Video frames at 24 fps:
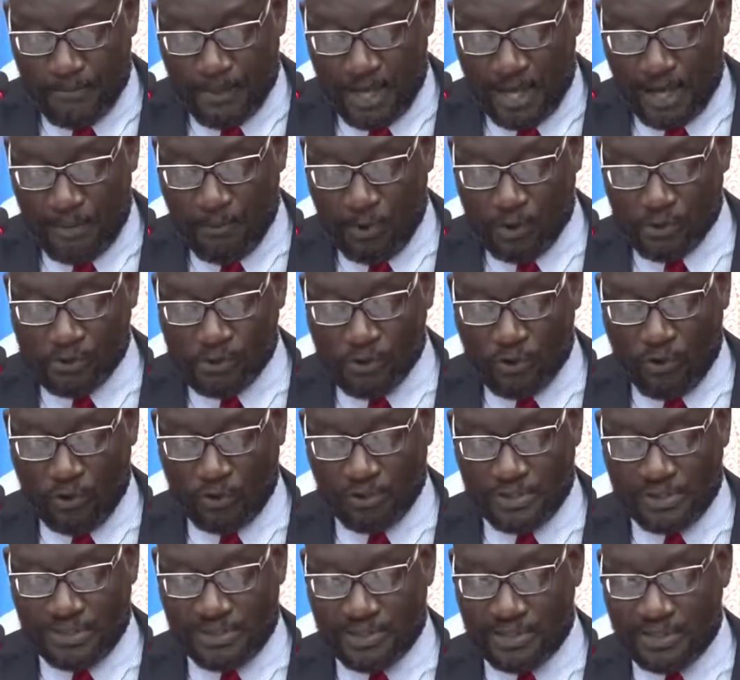I'm also
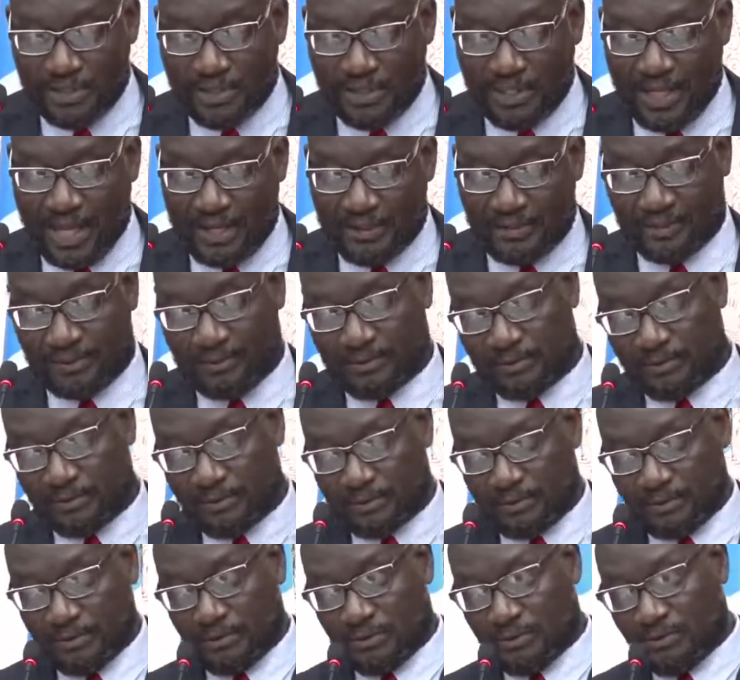concerned that
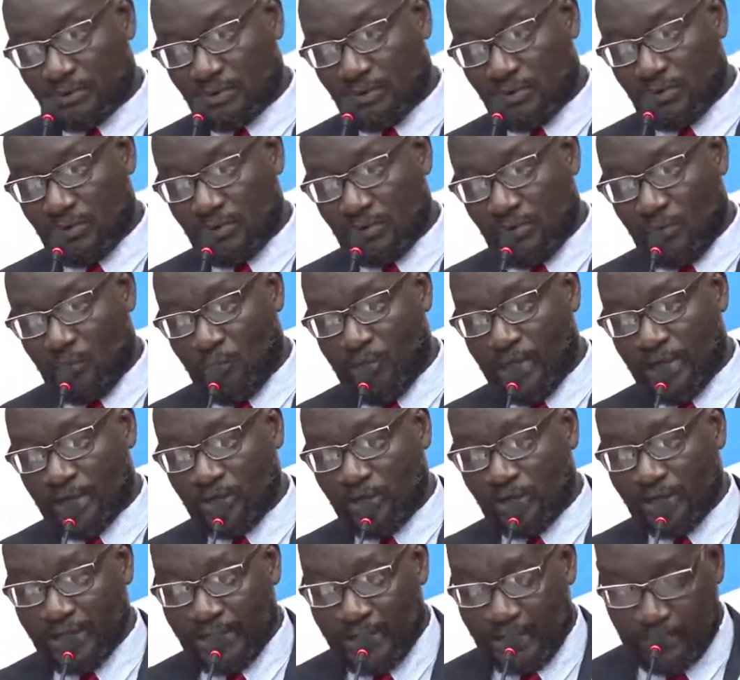we are
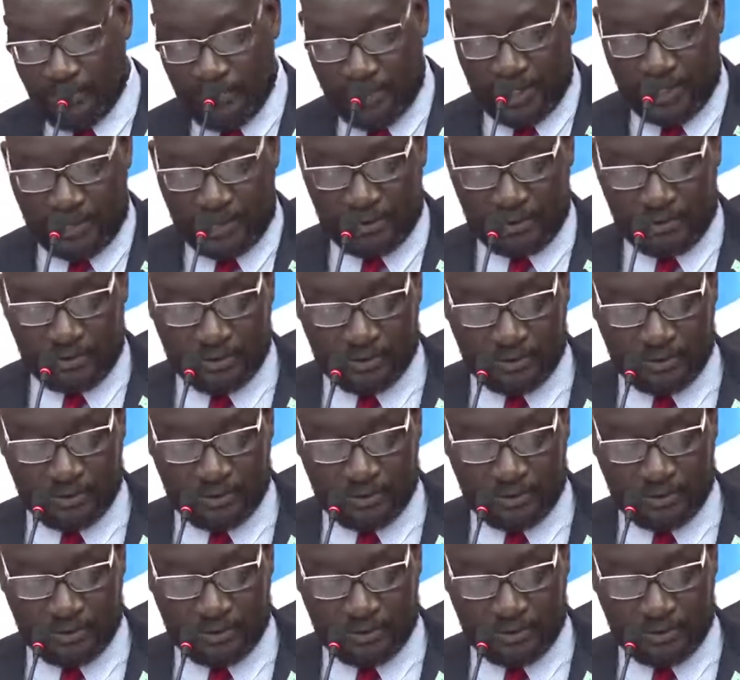not hearing